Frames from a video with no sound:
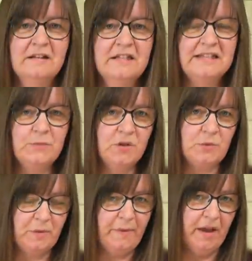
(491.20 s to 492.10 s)
So this one's
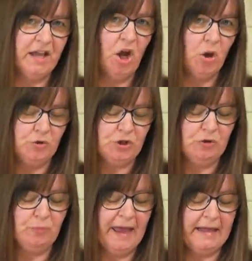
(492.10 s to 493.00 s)
one of my
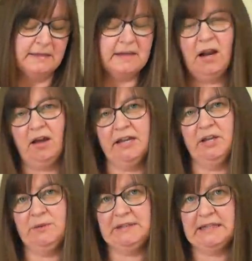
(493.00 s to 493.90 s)
go-to pens. I like
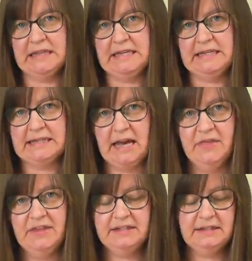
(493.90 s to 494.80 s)
using these.
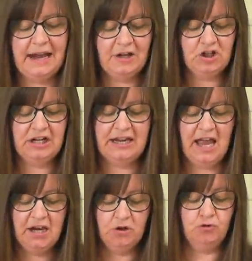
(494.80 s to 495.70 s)
This is actually
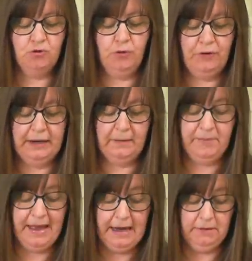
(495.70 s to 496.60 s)
a drawing
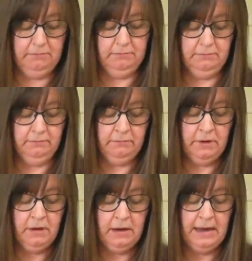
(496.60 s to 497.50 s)
pen
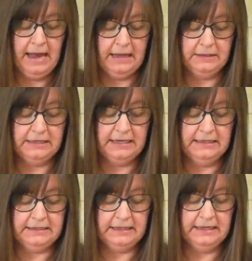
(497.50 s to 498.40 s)
and
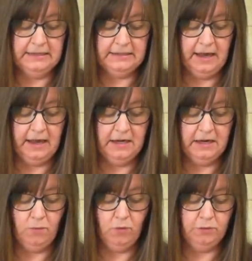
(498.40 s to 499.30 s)
it is
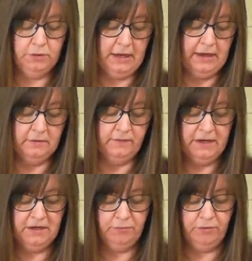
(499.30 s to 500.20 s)
a water and
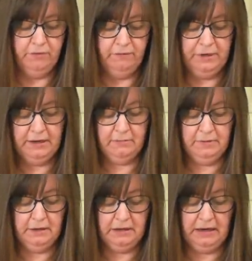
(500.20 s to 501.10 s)
fade-proof
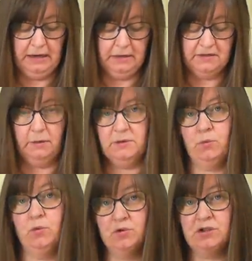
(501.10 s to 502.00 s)
pigment ink. So it's
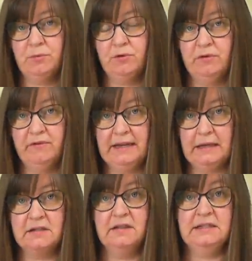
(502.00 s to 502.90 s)
waterproof
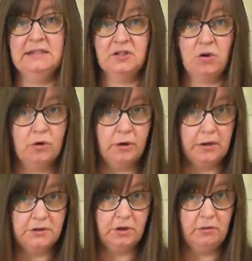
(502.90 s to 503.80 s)
ink. So this is not
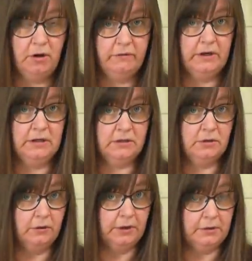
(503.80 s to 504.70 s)
going to come off and it's
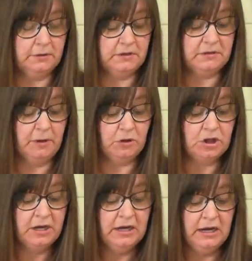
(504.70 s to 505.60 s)
not going to smudge.
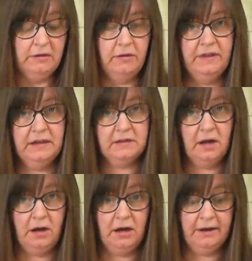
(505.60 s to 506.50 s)
And the things
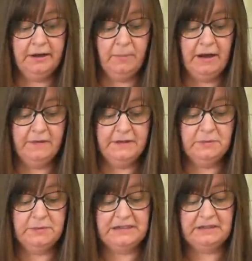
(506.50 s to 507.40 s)
that I like about this
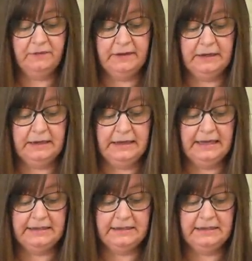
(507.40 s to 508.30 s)
specifically
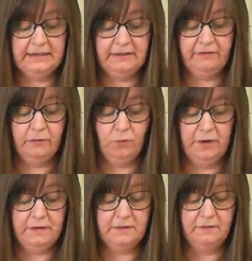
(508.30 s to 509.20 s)
is these different
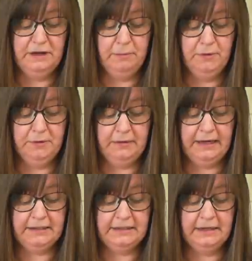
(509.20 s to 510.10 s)
widths of nib you can
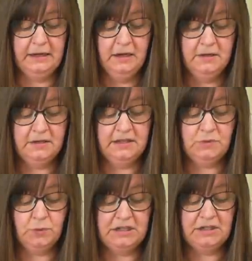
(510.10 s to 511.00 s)
get in. So
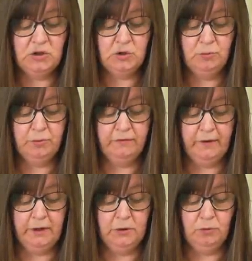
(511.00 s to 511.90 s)
this one is super
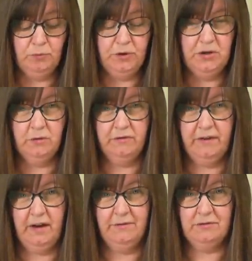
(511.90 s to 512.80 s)
fine,
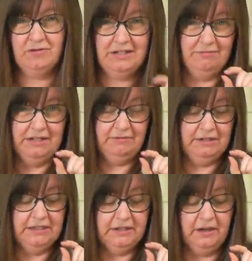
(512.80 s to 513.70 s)
0.05, really, really,
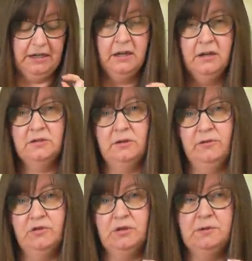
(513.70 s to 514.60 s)
really tiny. So if
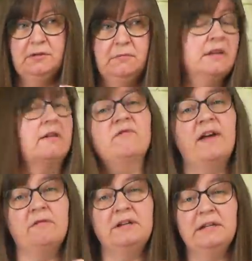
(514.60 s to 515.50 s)
you're doing something
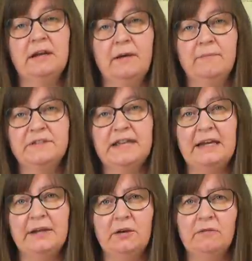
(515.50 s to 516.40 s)
very
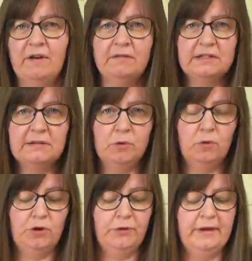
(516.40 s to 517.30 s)
delicate, very
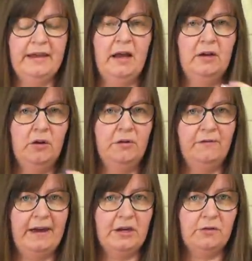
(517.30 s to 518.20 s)
small, you can get a lot
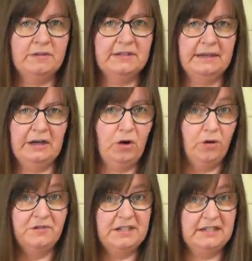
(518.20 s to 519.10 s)
of accuracy and a lot
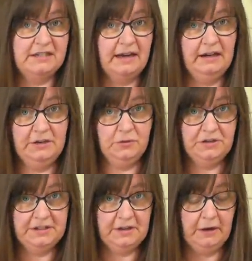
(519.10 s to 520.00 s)
of detail in your
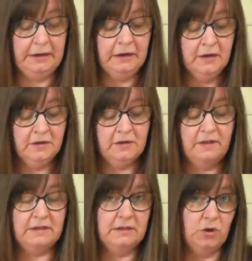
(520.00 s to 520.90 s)
design. So
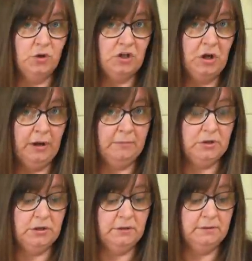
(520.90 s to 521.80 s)
that's a good time
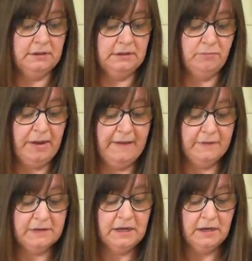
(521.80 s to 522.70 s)
to use these
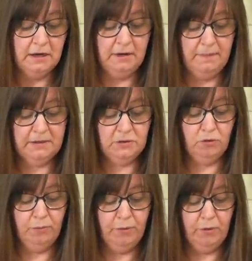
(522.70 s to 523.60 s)
pens. There's a
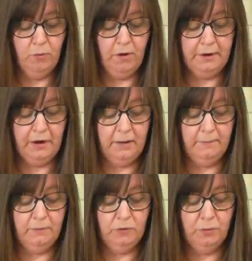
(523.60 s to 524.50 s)
0.1.
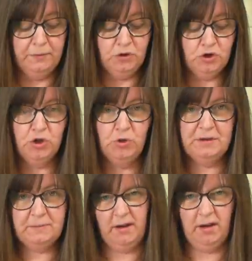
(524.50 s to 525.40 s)
0.2
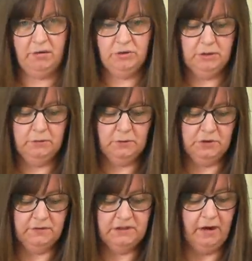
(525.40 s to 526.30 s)
is my go-to
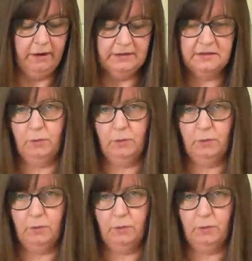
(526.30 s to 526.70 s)
sort of size.